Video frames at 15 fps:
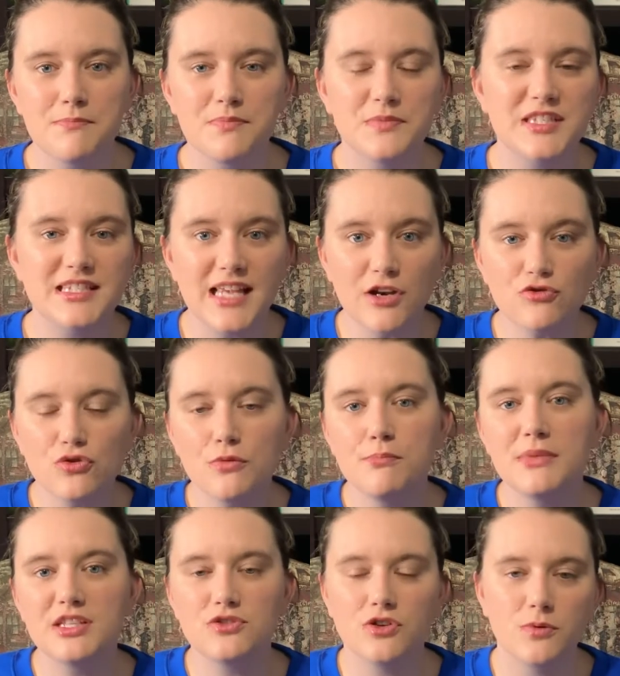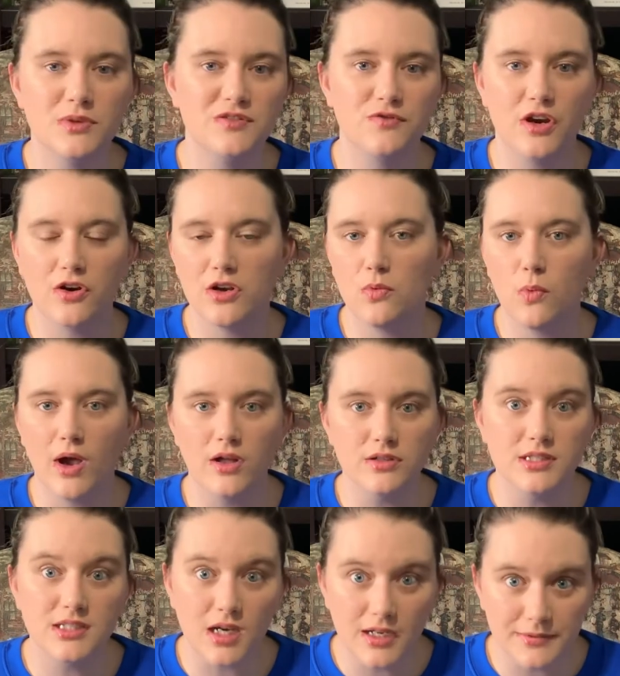central mystery was very well
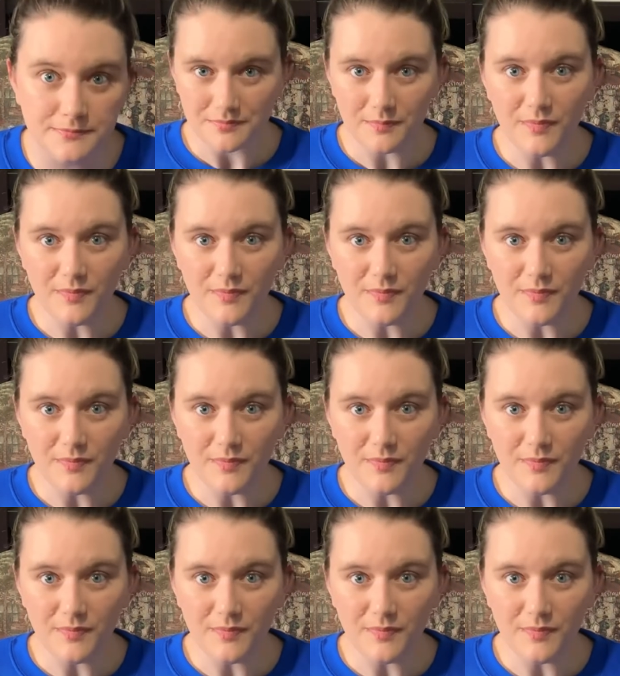done.